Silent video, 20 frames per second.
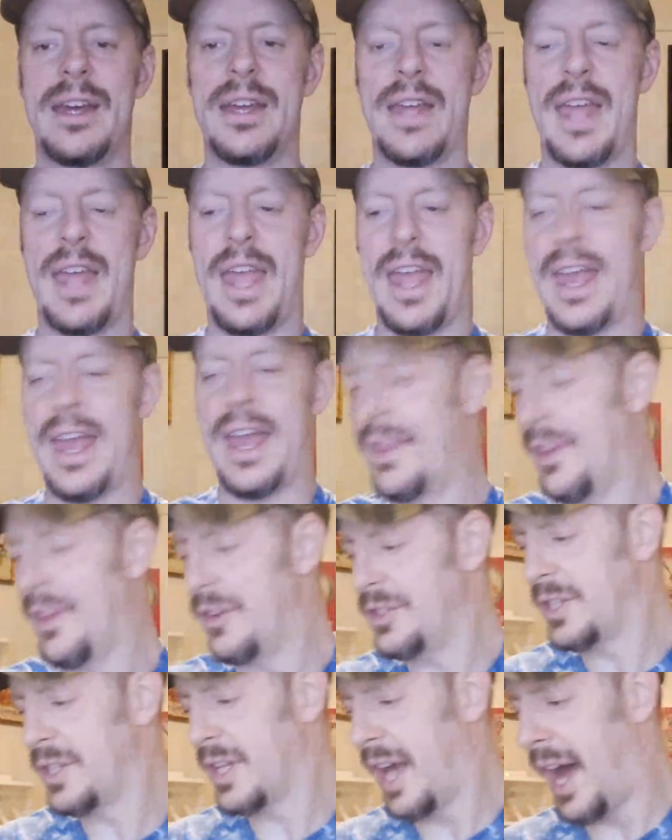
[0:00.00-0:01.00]
And
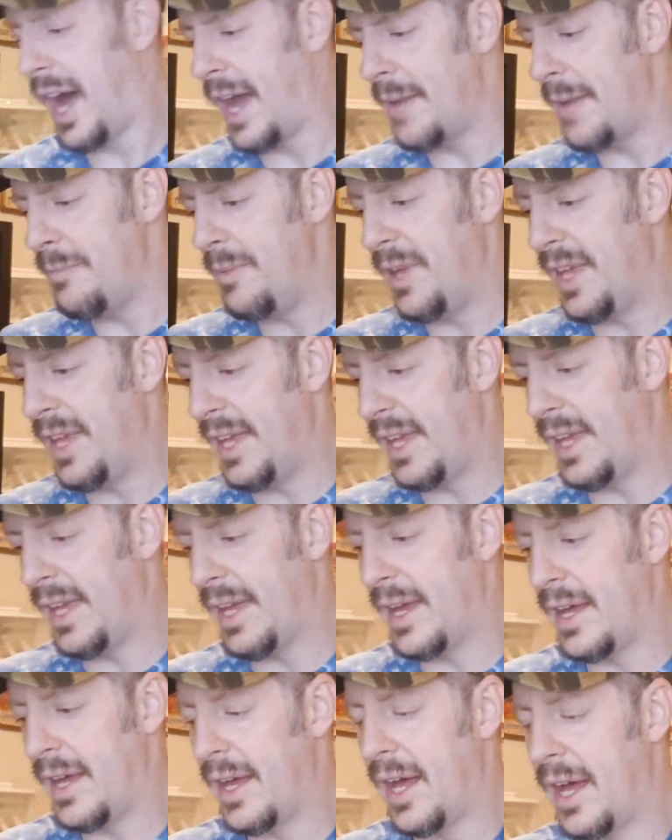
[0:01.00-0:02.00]
there's got to be,
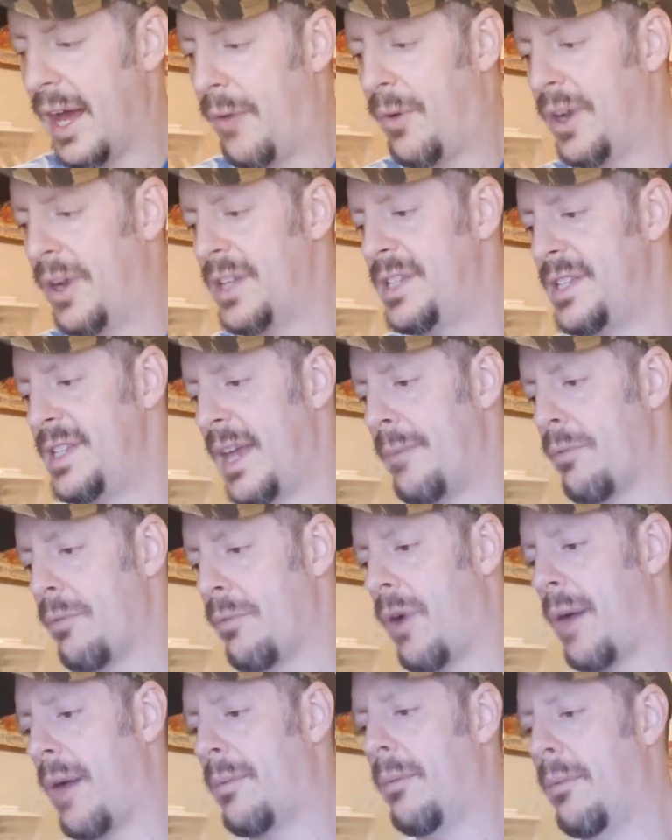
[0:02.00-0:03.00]
I want to say
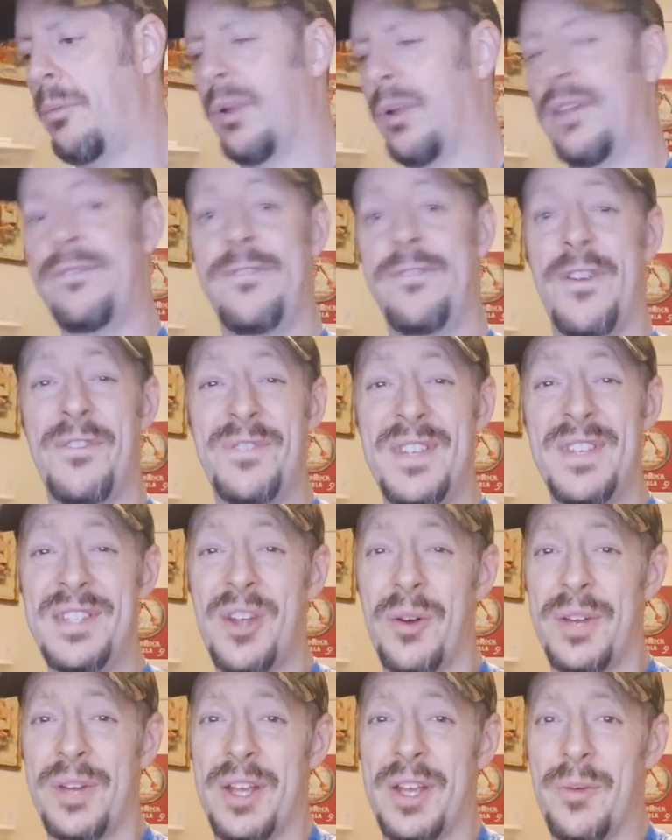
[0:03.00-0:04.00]
probably 50
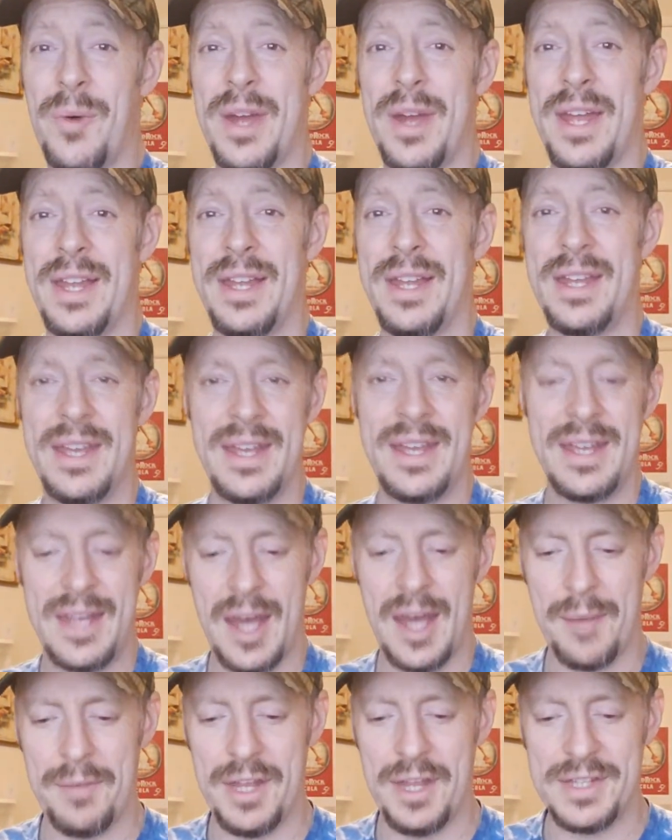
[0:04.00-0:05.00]
Tony Gwynn. I
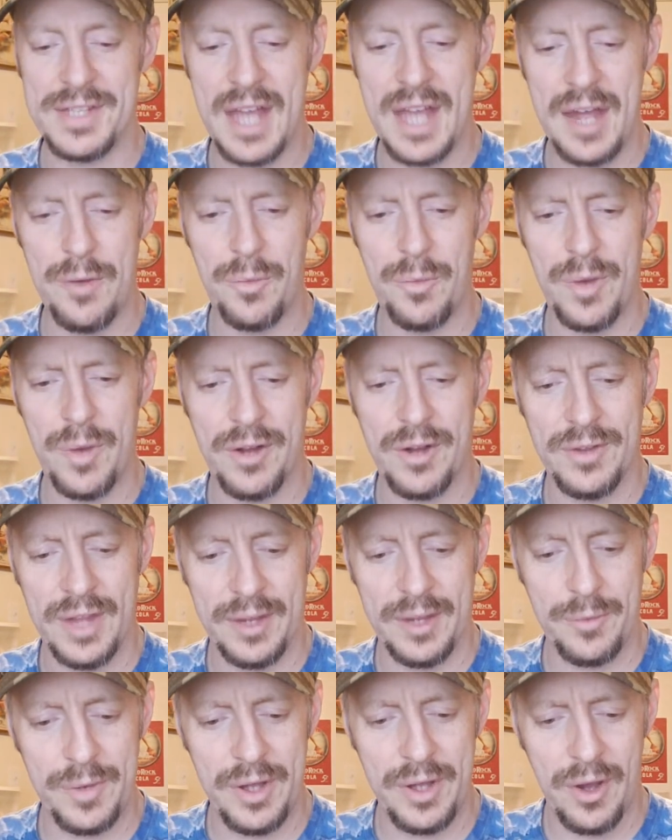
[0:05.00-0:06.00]
mean, it's kind of weird.
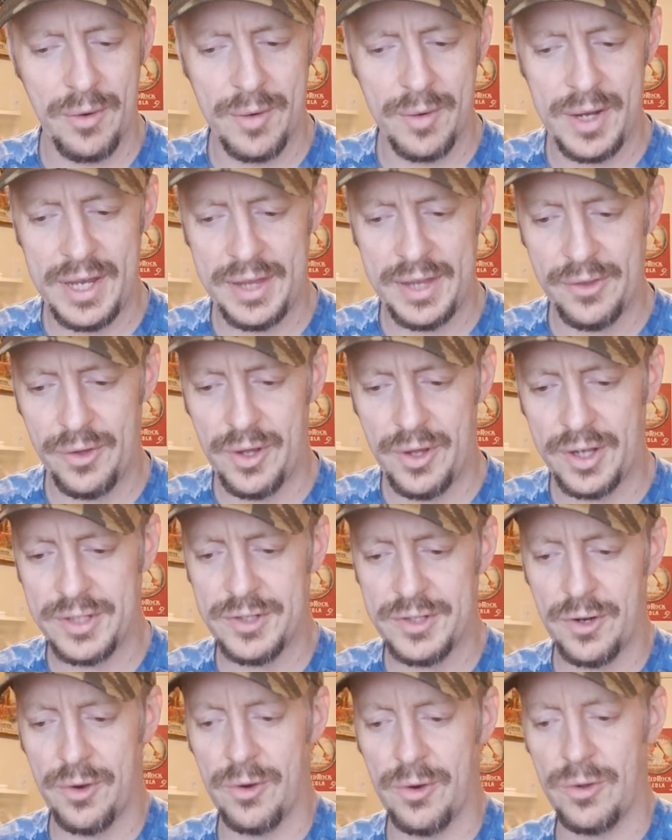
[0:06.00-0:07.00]
Like we already looked
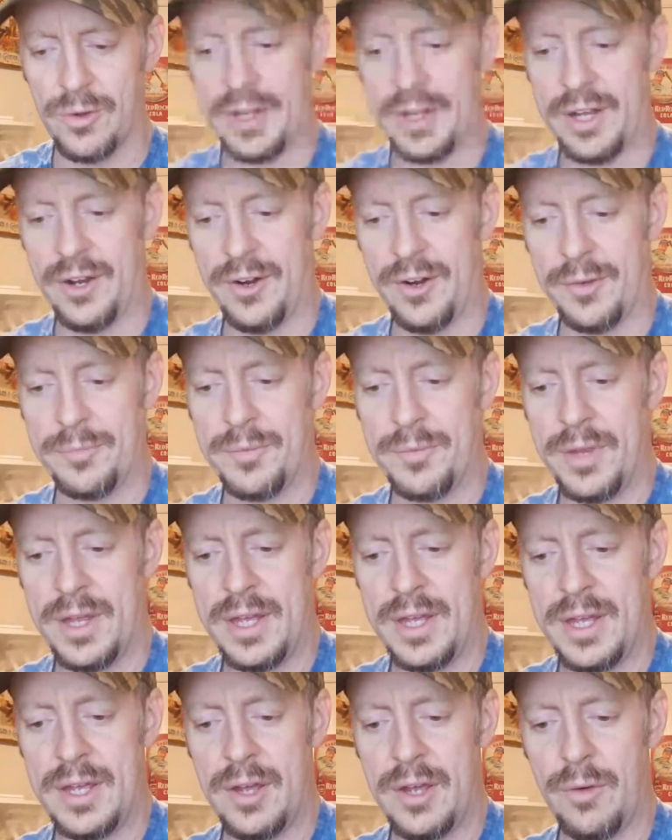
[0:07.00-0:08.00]
earlier,
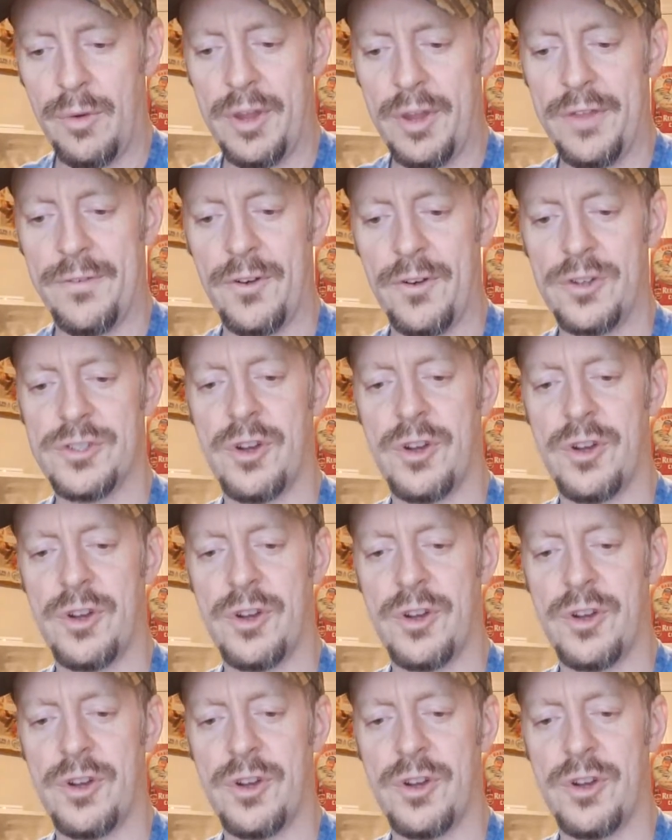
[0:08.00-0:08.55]
one of the first